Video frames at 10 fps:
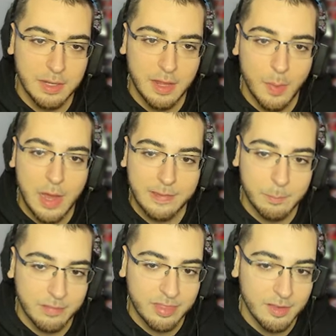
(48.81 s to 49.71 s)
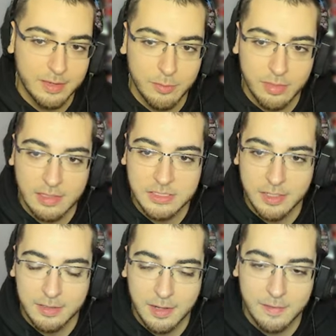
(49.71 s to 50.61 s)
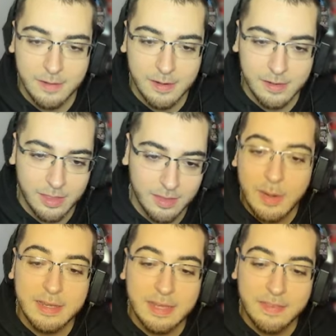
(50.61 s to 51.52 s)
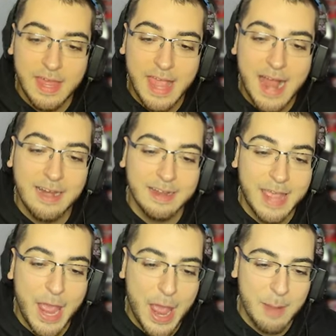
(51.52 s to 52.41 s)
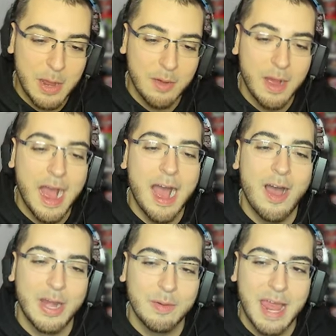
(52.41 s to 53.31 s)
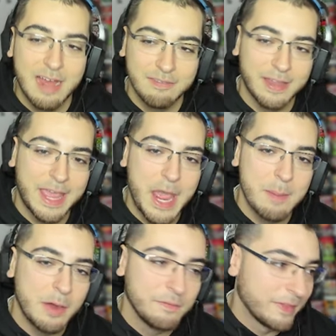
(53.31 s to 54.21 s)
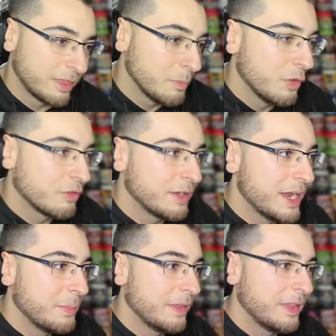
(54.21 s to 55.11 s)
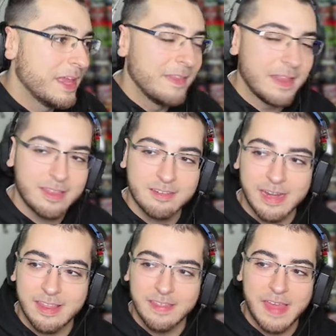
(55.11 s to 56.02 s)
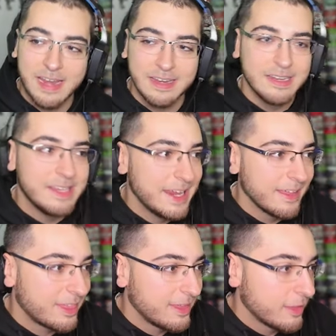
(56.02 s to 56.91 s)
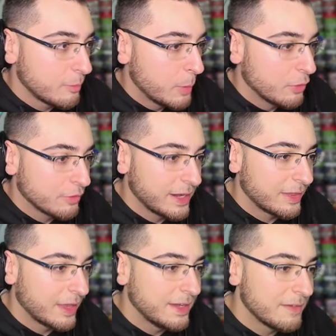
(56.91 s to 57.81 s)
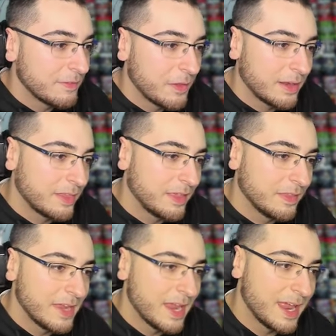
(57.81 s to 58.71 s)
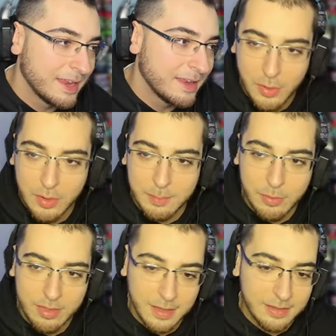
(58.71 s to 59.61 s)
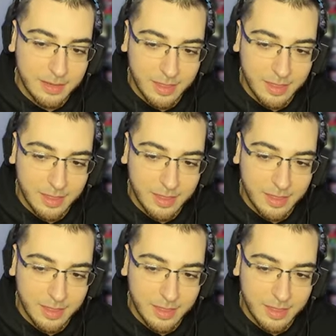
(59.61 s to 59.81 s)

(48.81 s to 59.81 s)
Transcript: want to unlock them so I can use this shit on other guns. Oh yeah, didn't they add a camo? Oh, I don't have the camo for the smoke grenade, but... That's crazy they added DLC smoke grenades. I never thought I'd see the day. You know what? I'm using it to